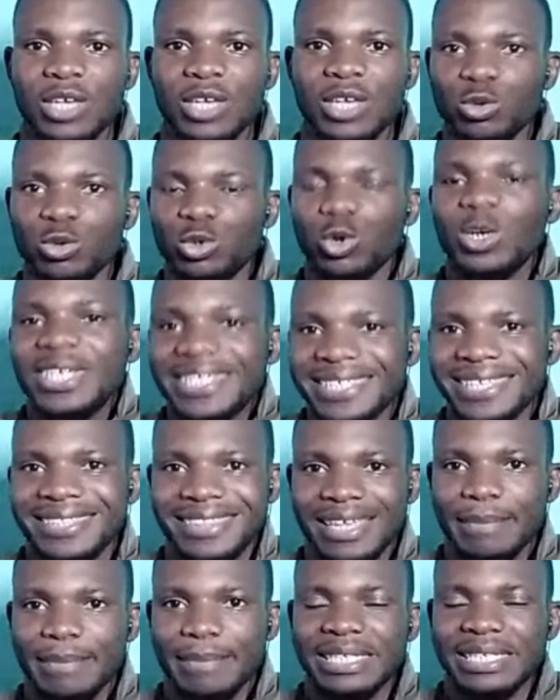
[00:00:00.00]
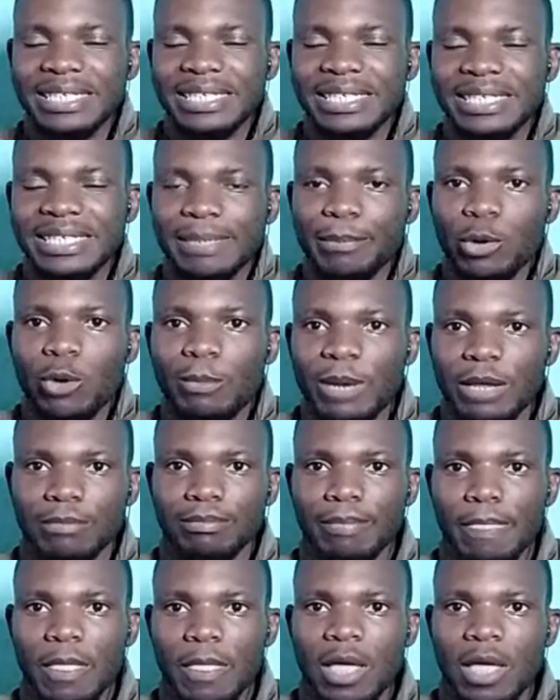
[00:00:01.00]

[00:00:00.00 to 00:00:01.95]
You don't see them as a problem.